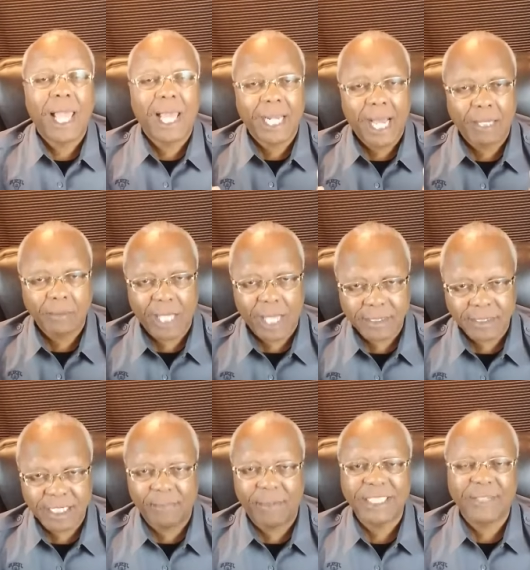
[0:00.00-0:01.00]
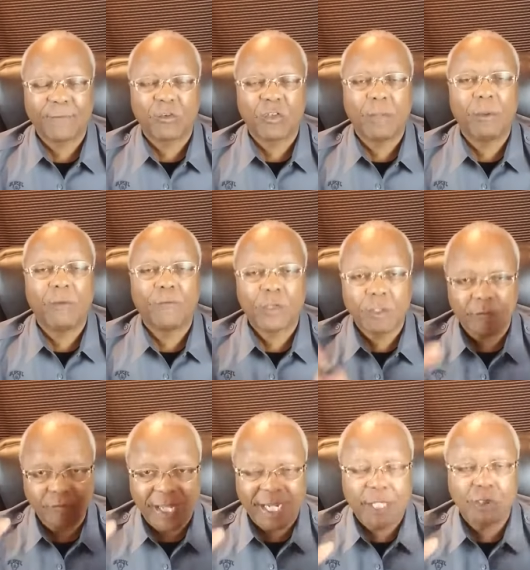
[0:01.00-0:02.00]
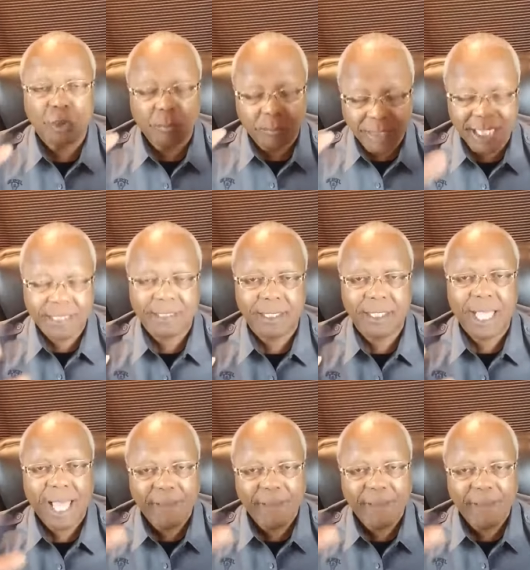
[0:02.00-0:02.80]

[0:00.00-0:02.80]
And I, I set myself an agreement for the financial blessing